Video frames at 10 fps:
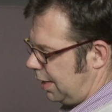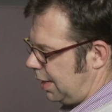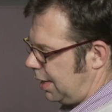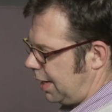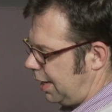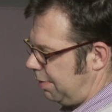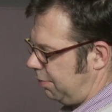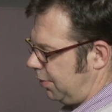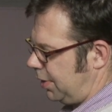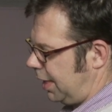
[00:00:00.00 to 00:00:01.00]
And I
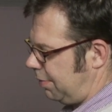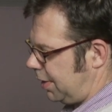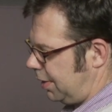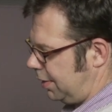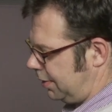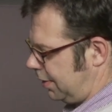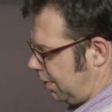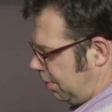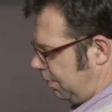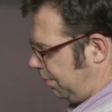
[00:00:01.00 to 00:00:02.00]
am front heavy,
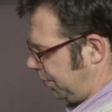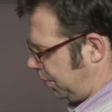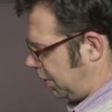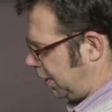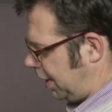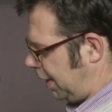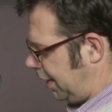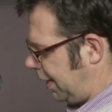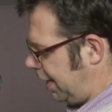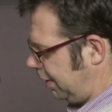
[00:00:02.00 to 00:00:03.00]
so we're going to
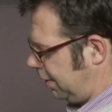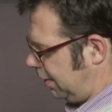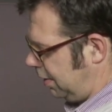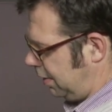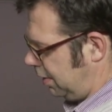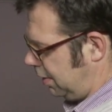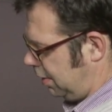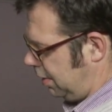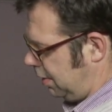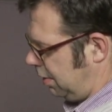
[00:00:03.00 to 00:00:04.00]
unlock,
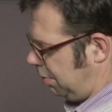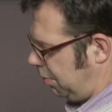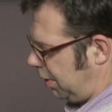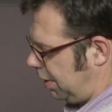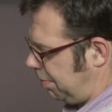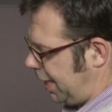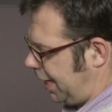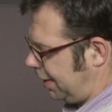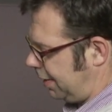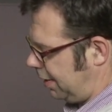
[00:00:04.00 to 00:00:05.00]
bring it
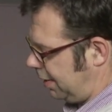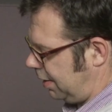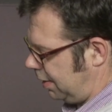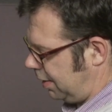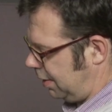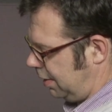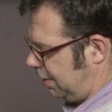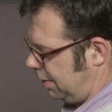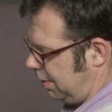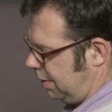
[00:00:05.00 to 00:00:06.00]
back.
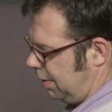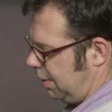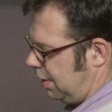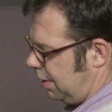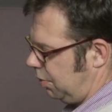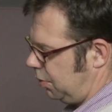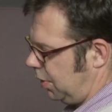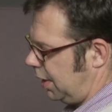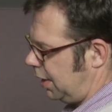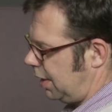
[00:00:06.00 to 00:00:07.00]
I'll
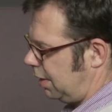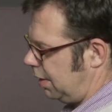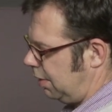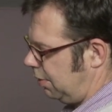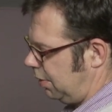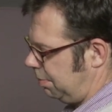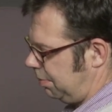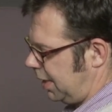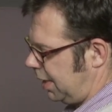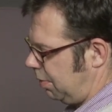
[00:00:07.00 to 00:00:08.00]
try it again.
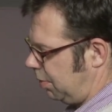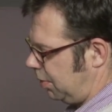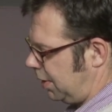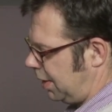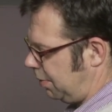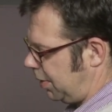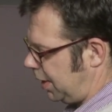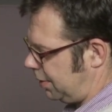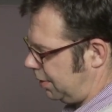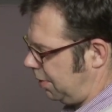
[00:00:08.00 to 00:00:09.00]
Oop, now we're the other
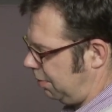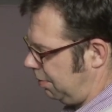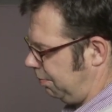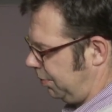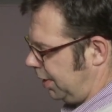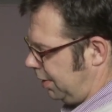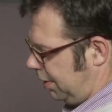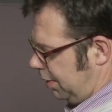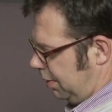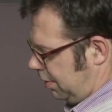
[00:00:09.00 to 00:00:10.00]
way. So
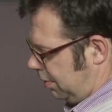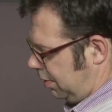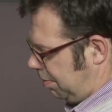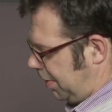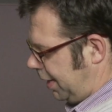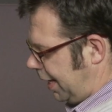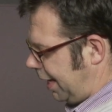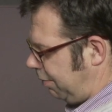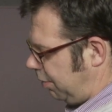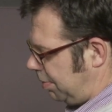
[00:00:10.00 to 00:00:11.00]
about
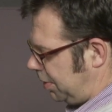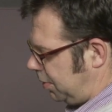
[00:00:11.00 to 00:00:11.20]
halfway